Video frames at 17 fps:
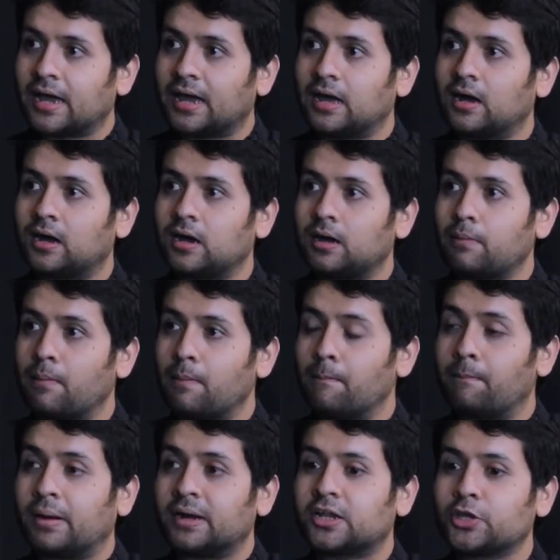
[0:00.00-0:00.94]

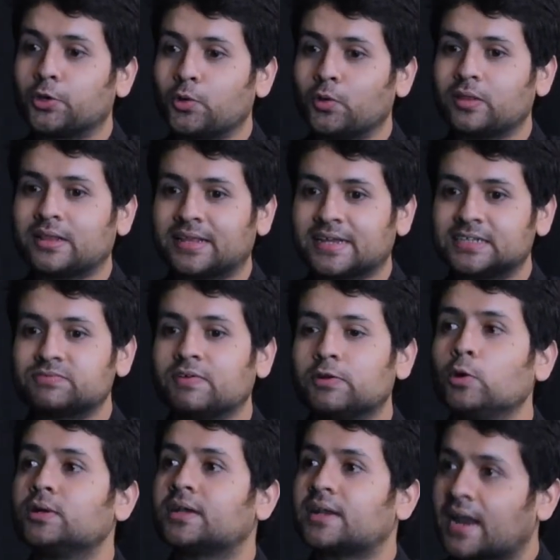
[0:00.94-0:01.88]
But the thing is,
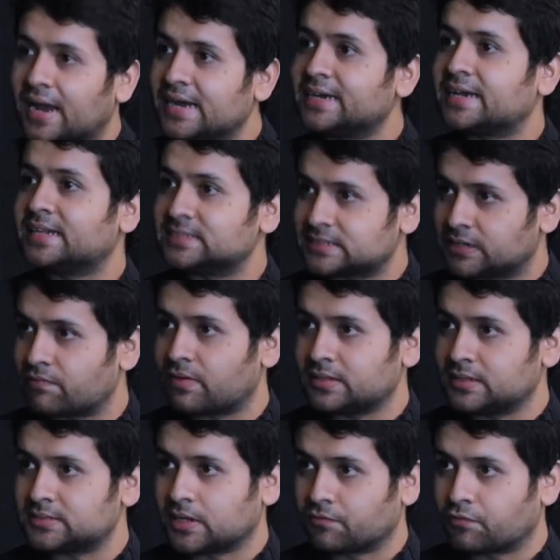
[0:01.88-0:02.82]
when you try and tell
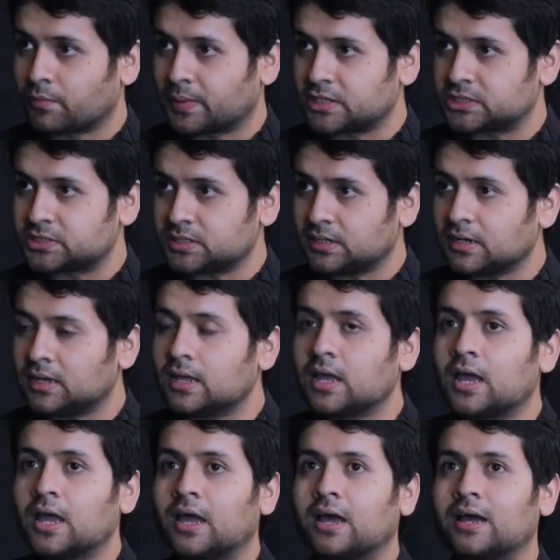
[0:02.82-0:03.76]
someone this information,
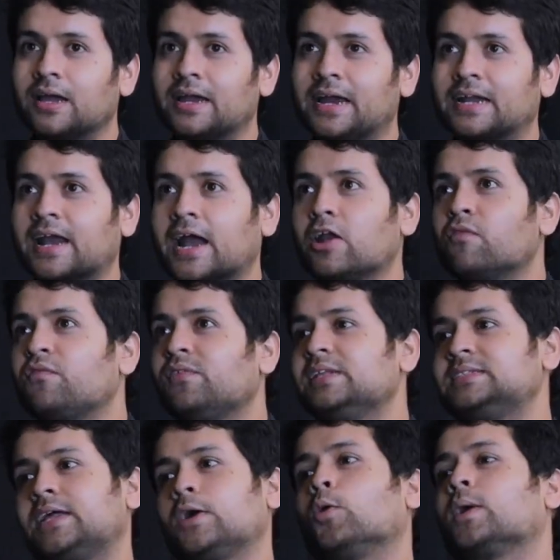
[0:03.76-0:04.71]
it kind of
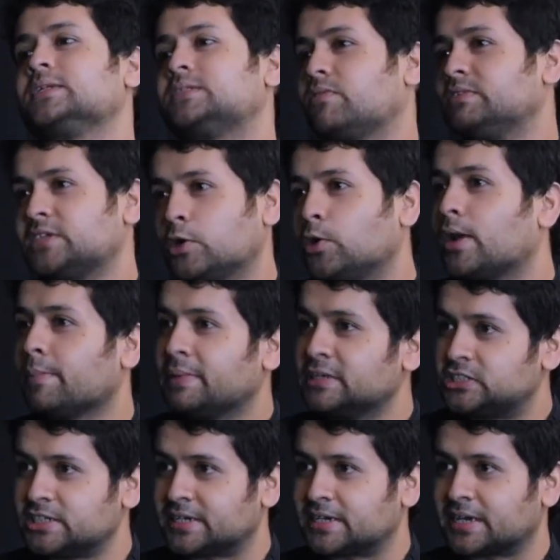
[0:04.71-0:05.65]
feels like, okay, someone's trying to tell
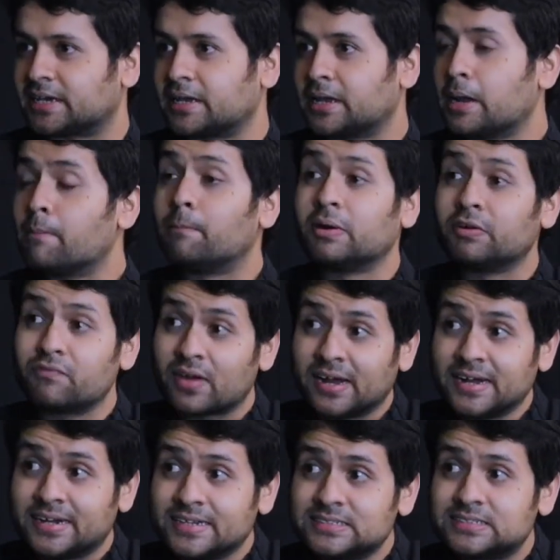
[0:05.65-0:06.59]
me GK. But
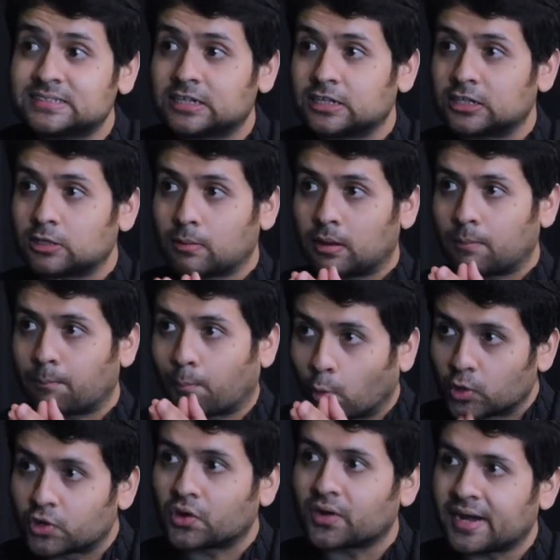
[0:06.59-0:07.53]
when it is
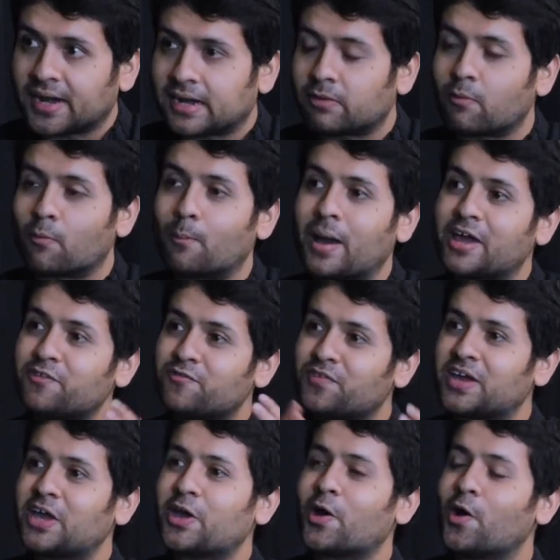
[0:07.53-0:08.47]
portrayed by
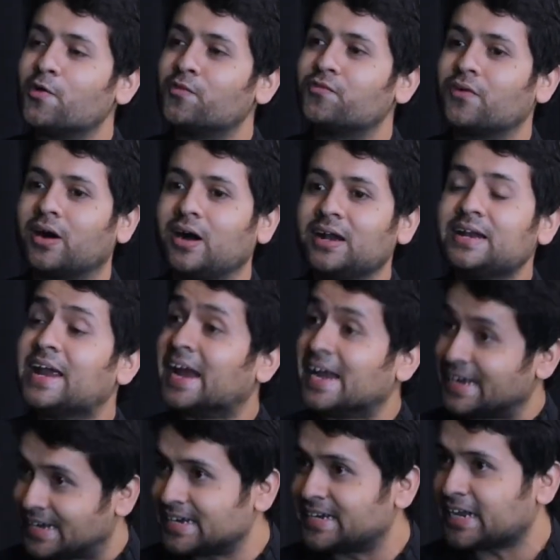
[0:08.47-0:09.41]
way of an
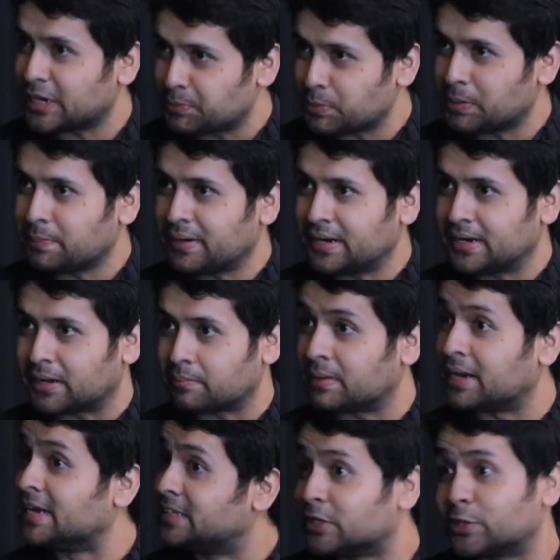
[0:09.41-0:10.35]
entertainment
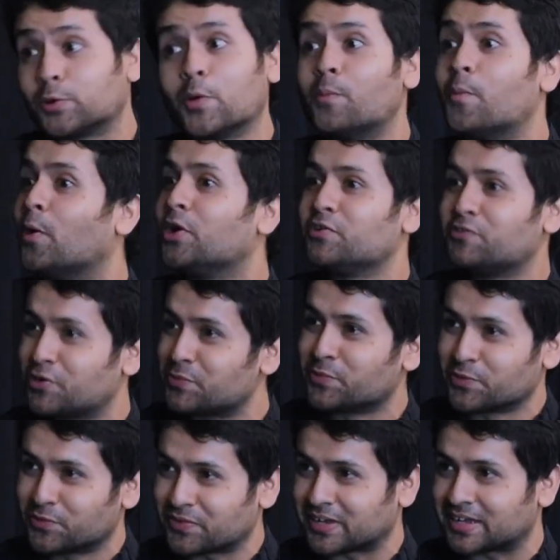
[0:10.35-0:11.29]
medium, either through a
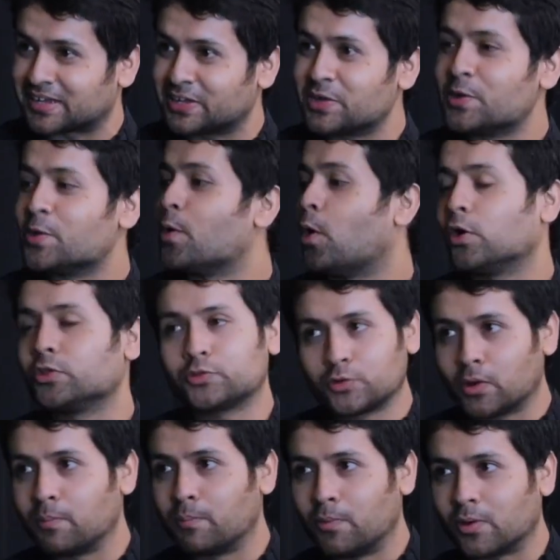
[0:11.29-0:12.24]
Bollywood movie or
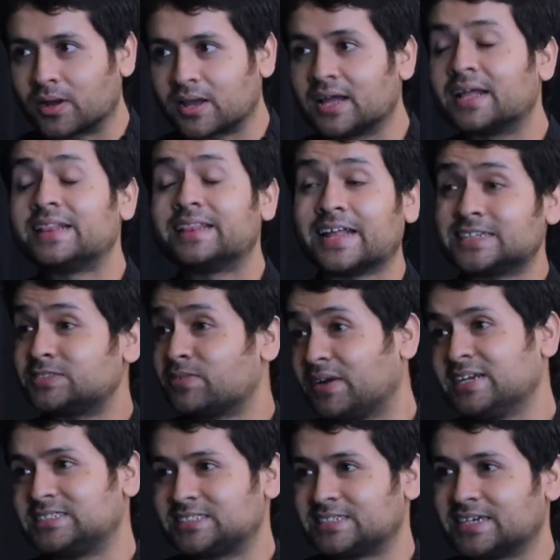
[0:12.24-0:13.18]
through a book, that's
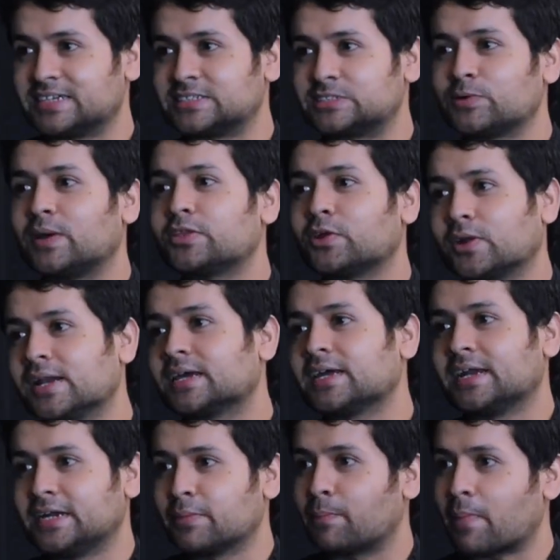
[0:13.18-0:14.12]
when it stays. So I thought I'll
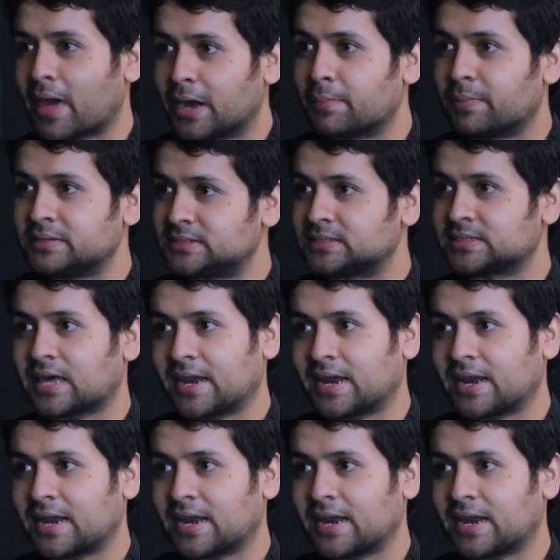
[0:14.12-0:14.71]
create a pirate princess